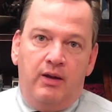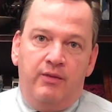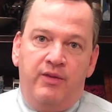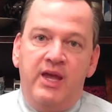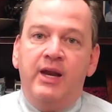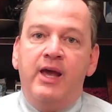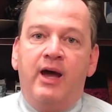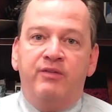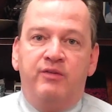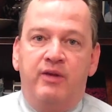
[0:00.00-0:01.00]
The
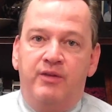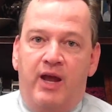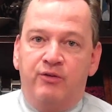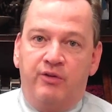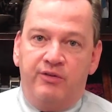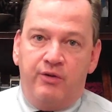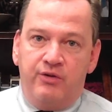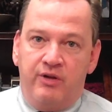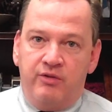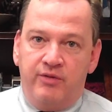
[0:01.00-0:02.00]
NAIC, the National
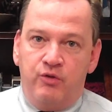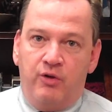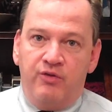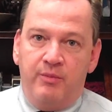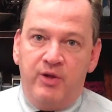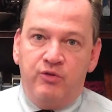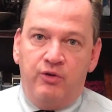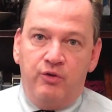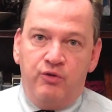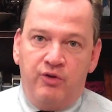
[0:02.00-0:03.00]
Association of Insurance
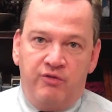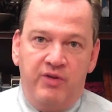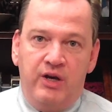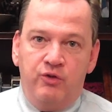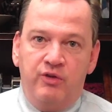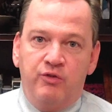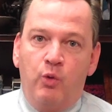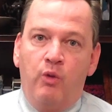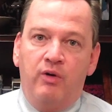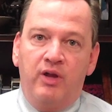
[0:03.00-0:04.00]
Commissioners, just finished its
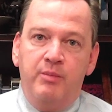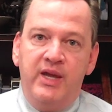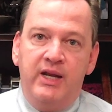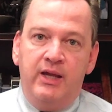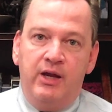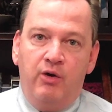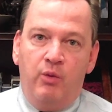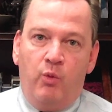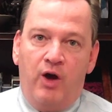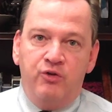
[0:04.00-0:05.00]
quarterly meeting here
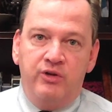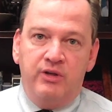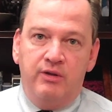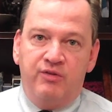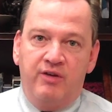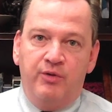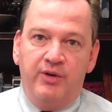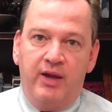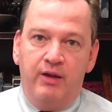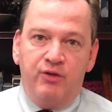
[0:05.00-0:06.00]
in Washington, several
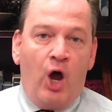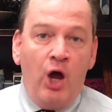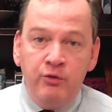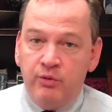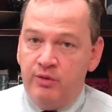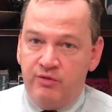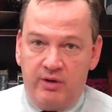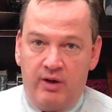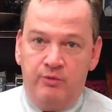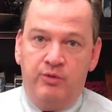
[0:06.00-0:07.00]
days, hundreds
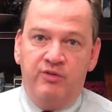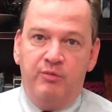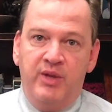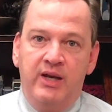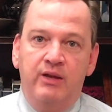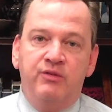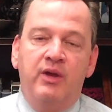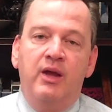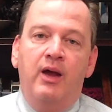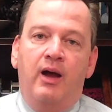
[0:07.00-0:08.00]
and hundreds of meetings
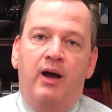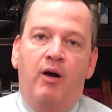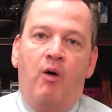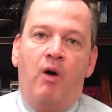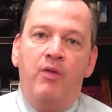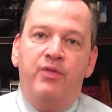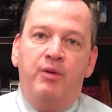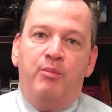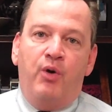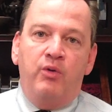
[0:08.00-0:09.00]
on
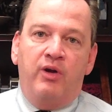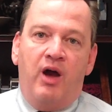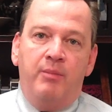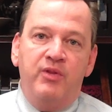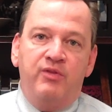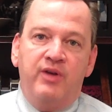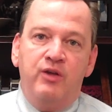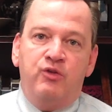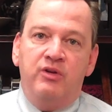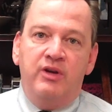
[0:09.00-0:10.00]
the broker
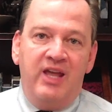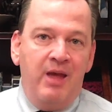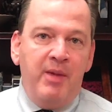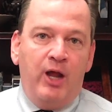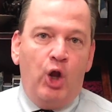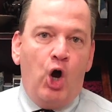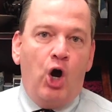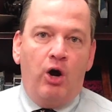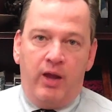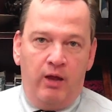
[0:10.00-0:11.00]
compensation,
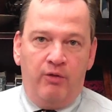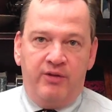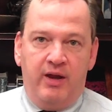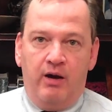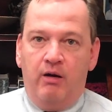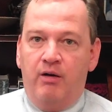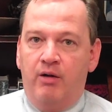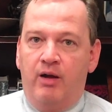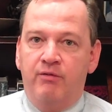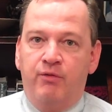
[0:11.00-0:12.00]
MLR, healthcare
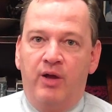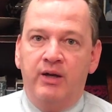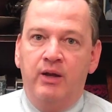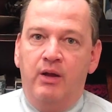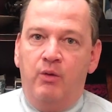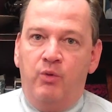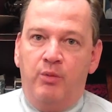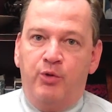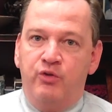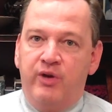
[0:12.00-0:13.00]
front. We
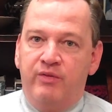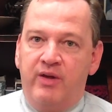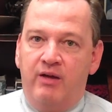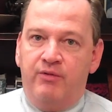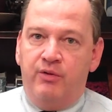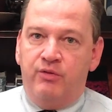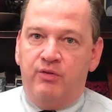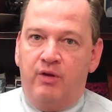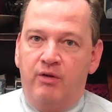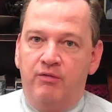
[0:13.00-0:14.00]
appreciate the
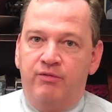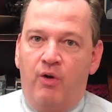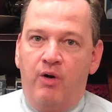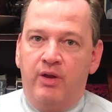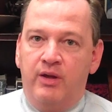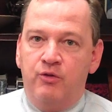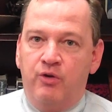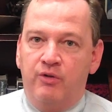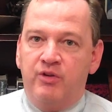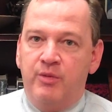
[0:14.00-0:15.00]
efforts of Florida
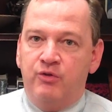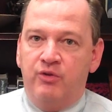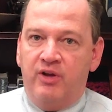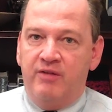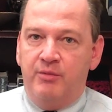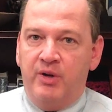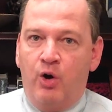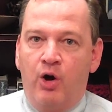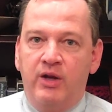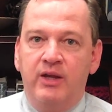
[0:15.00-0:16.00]
Insurance Commissioner Kevin
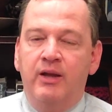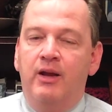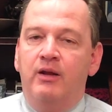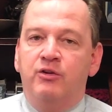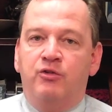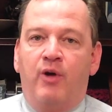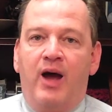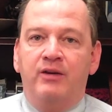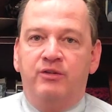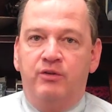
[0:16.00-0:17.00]
McCarty to
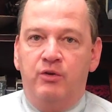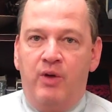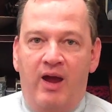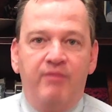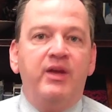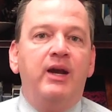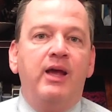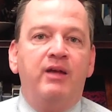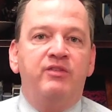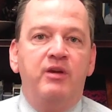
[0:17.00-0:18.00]
try to have the
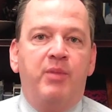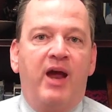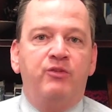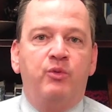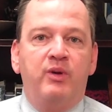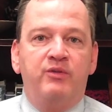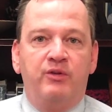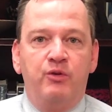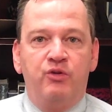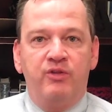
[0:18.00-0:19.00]
NAIC pass a
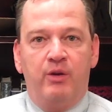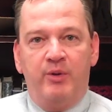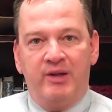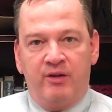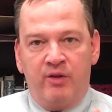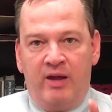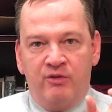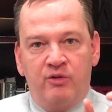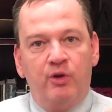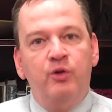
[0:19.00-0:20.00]
resolution that would
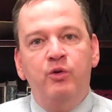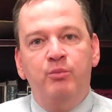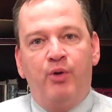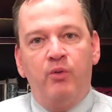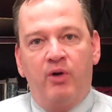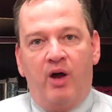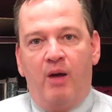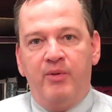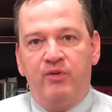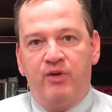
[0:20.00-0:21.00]
exclude broker
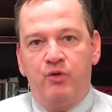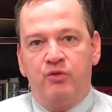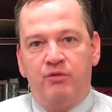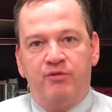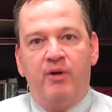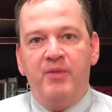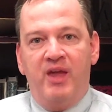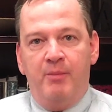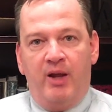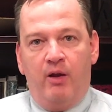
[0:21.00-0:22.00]
compensation from the
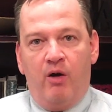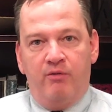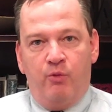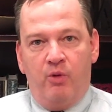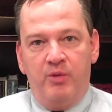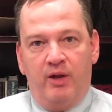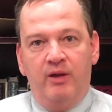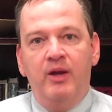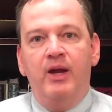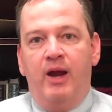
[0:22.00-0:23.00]
MLR formula
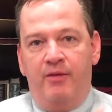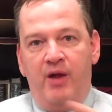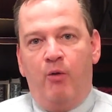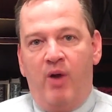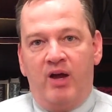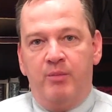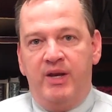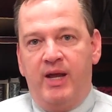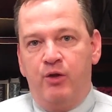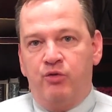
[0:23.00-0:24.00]
in their
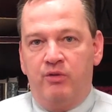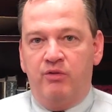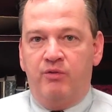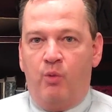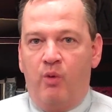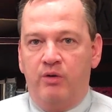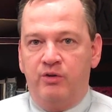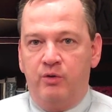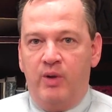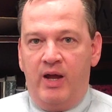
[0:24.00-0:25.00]
recommendations
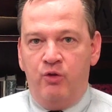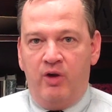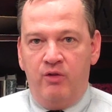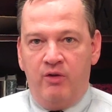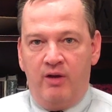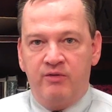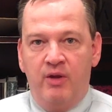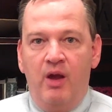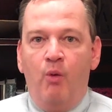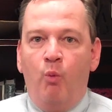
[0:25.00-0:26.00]
to HHS.
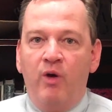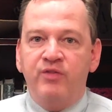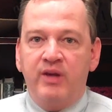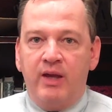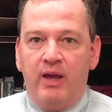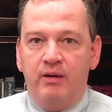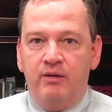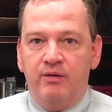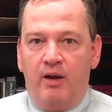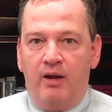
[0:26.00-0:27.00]
Once again,
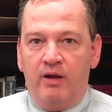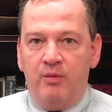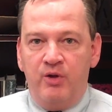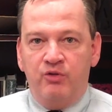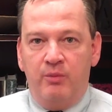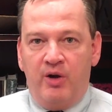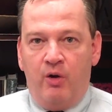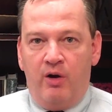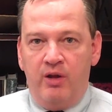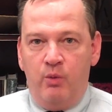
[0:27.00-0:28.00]
Commissioner
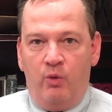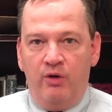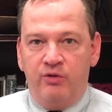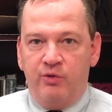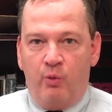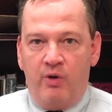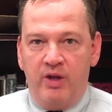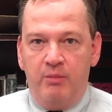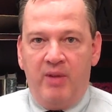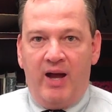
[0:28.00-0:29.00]
McCarty was
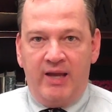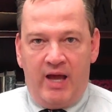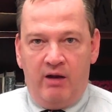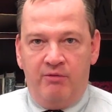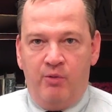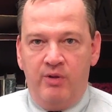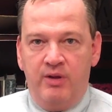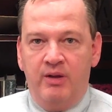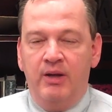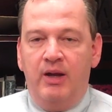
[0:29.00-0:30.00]
thwarted by
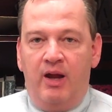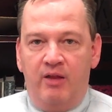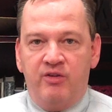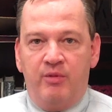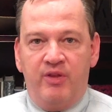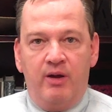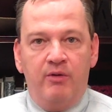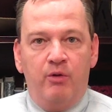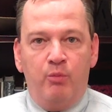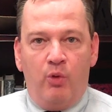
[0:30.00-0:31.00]
California and some of the
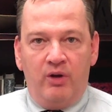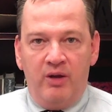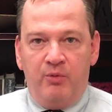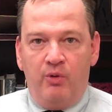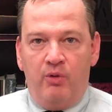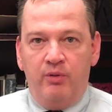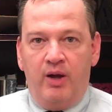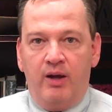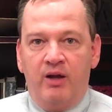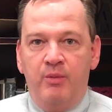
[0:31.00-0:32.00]
other more liberal
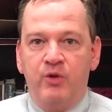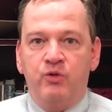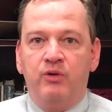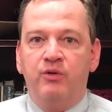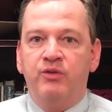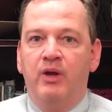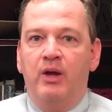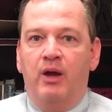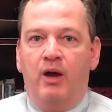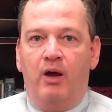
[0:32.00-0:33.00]
commissioners
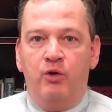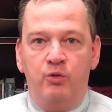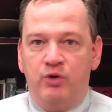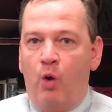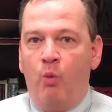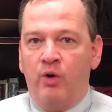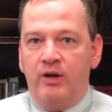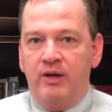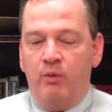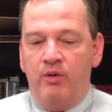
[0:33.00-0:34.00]
who don't want
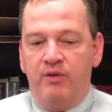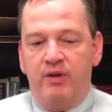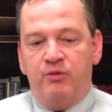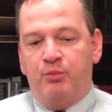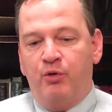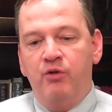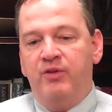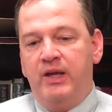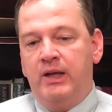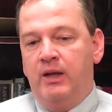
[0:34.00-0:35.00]
to deal with this,
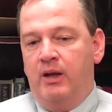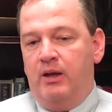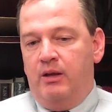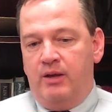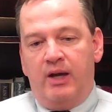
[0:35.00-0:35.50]
proving yet